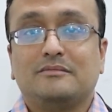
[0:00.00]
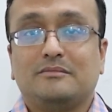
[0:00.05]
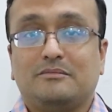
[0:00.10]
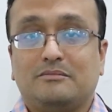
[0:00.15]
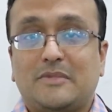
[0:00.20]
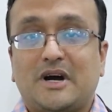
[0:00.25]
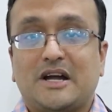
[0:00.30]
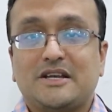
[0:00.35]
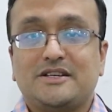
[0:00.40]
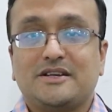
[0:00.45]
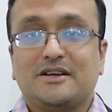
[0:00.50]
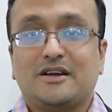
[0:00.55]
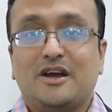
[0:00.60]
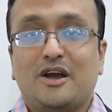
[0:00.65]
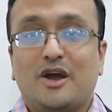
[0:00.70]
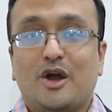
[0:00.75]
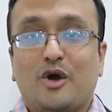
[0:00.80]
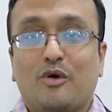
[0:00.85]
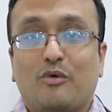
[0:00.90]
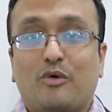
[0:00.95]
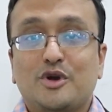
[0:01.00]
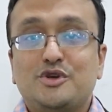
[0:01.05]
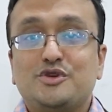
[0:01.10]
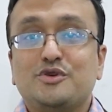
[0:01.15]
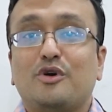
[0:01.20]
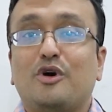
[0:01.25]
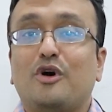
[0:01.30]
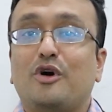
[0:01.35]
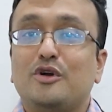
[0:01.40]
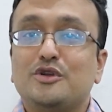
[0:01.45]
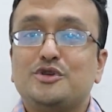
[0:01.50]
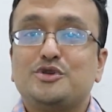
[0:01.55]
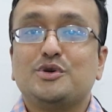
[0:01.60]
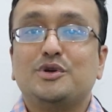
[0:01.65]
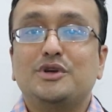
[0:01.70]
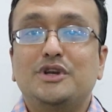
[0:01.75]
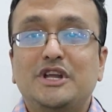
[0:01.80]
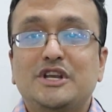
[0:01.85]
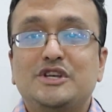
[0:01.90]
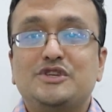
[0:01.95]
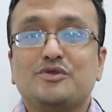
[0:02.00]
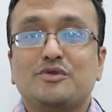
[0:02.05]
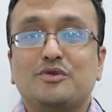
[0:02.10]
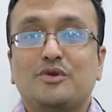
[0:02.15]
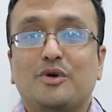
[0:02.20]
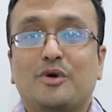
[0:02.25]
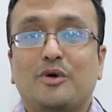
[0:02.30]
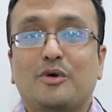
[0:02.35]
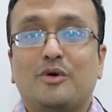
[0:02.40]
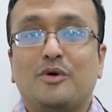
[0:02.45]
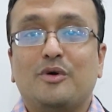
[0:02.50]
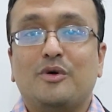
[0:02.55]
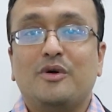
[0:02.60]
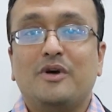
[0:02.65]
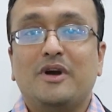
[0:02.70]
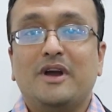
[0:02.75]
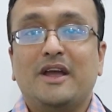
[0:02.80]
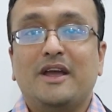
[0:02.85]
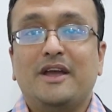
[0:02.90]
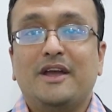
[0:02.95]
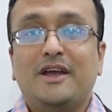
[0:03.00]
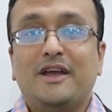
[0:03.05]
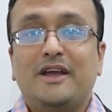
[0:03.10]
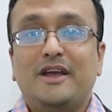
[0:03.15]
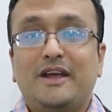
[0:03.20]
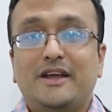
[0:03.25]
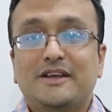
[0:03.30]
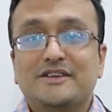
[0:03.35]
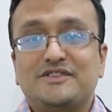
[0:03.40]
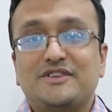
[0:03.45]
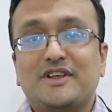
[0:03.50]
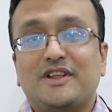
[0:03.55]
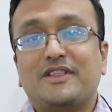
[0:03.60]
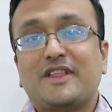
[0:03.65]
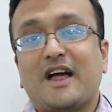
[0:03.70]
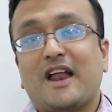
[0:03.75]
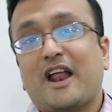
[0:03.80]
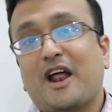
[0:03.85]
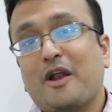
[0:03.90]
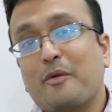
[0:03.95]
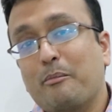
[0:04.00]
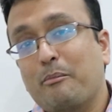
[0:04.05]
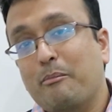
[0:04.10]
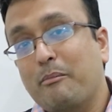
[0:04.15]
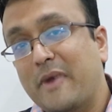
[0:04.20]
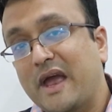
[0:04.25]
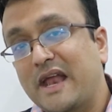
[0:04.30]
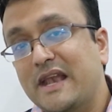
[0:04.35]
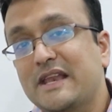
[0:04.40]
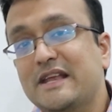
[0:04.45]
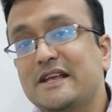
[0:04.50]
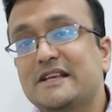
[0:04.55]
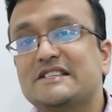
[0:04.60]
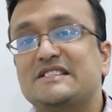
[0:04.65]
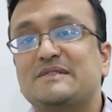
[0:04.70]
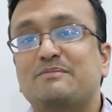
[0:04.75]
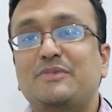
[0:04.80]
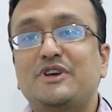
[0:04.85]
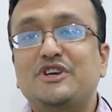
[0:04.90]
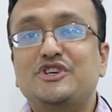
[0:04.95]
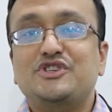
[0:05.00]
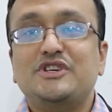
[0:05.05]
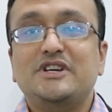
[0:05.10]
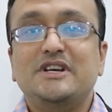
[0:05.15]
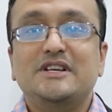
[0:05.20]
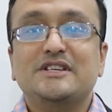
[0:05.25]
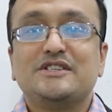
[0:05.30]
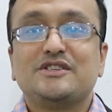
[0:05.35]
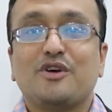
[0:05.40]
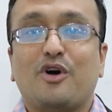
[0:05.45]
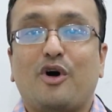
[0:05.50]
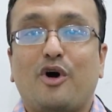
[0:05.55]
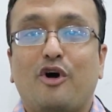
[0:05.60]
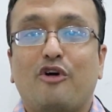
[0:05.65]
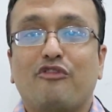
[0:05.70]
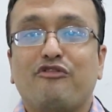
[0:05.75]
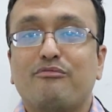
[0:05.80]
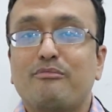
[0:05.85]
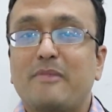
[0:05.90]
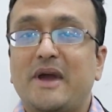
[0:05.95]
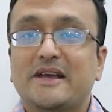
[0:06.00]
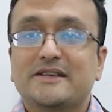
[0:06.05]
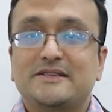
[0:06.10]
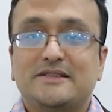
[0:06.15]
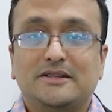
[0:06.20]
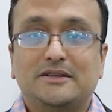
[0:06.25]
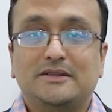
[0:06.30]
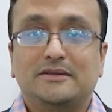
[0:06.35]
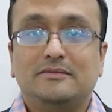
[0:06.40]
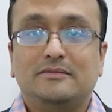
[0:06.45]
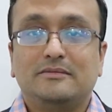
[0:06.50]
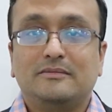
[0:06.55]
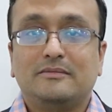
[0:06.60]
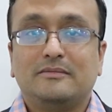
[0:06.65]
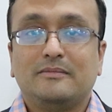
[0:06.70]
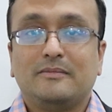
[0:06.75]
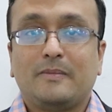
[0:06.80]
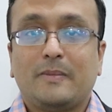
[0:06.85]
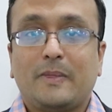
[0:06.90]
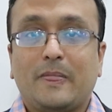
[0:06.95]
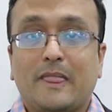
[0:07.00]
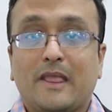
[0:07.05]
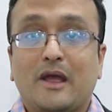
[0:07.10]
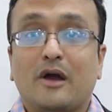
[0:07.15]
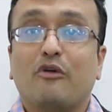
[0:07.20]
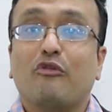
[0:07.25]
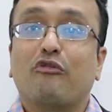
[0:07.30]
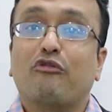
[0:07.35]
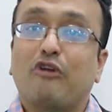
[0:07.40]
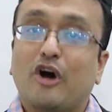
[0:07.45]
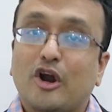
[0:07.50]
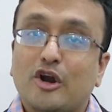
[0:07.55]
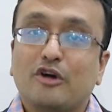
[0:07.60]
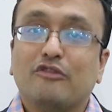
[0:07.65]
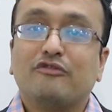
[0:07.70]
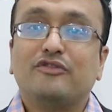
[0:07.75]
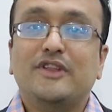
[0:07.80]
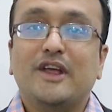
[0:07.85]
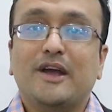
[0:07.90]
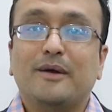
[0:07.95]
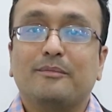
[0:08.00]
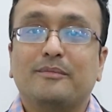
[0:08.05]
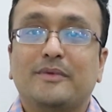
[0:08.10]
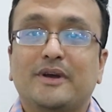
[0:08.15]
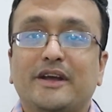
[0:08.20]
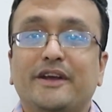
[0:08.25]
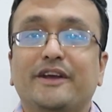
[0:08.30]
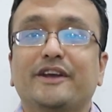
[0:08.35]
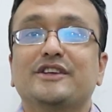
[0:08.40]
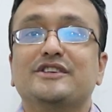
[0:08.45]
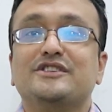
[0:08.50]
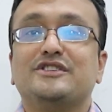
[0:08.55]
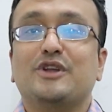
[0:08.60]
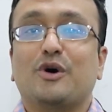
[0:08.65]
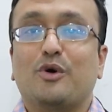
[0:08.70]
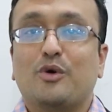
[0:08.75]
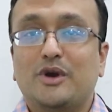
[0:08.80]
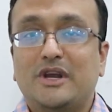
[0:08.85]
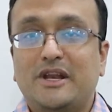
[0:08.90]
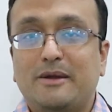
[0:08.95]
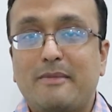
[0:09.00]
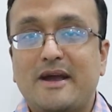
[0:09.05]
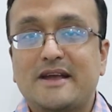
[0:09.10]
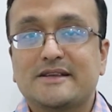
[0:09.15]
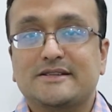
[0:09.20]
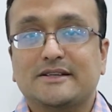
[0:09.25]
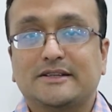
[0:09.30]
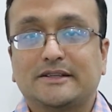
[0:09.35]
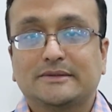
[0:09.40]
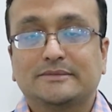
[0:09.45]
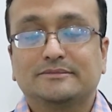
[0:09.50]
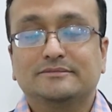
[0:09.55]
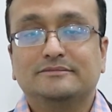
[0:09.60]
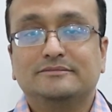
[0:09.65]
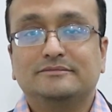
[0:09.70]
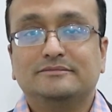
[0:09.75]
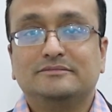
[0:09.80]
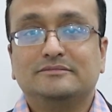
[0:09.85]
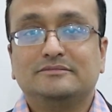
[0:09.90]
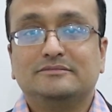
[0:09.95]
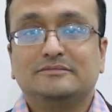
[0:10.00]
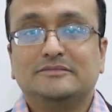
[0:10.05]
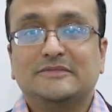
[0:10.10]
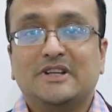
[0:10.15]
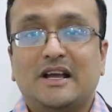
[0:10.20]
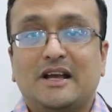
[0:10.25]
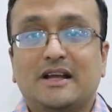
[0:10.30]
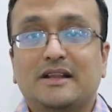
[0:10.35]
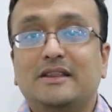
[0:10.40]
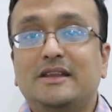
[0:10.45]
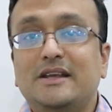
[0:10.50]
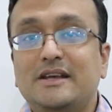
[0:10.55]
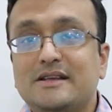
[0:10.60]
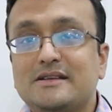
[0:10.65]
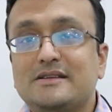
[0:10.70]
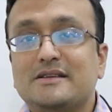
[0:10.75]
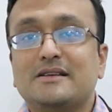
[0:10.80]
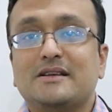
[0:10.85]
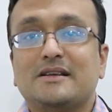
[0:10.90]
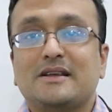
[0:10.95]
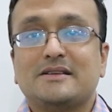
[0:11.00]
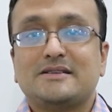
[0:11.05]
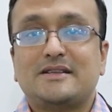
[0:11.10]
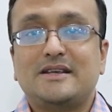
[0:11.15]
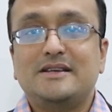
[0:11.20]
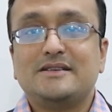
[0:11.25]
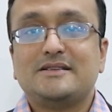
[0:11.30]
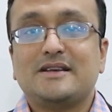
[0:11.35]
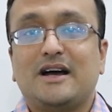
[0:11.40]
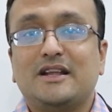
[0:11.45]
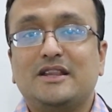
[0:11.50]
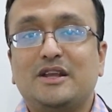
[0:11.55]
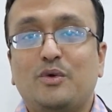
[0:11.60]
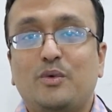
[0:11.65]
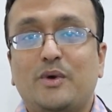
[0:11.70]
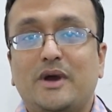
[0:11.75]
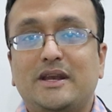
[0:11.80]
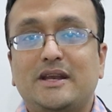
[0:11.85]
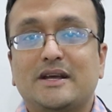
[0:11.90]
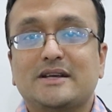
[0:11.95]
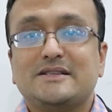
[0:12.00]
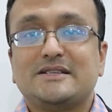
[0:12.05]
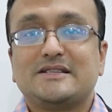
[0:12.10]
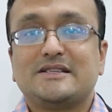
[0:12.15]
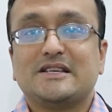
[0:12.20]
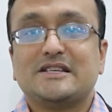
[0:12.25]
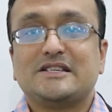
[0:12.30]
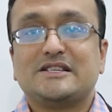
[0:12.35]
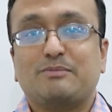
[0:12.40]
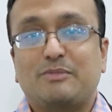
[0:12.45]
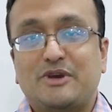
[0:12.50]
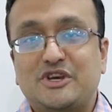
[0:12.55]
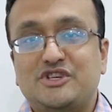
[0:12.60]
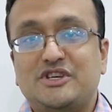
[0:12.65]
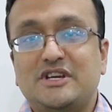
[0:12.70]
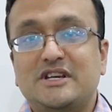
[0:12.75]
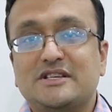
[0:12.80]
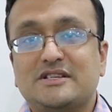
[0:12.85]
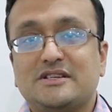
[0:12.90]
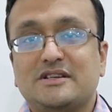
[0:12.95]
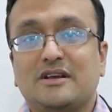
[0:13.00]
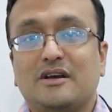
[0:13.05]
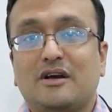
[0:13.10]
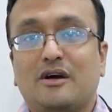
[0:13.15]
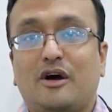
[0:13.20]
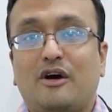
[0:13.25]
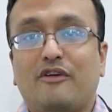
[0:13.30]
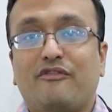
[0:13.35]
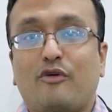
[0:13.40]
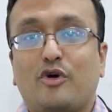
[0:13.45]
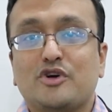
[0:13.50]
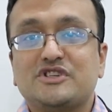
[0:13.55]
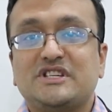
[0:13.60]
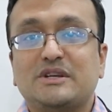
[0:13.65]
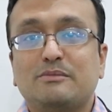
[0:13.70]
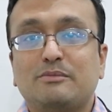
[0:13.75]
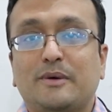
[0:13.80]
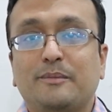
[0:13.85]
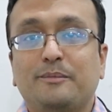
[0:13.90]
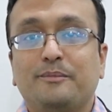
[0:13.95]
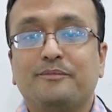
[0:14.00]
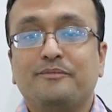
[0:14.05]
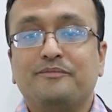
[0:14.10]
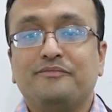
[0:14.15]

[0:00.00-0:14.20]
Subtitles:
but what you also need to know is that there are many species of basil. One of them is the holy basil. These are the various species of Ocimum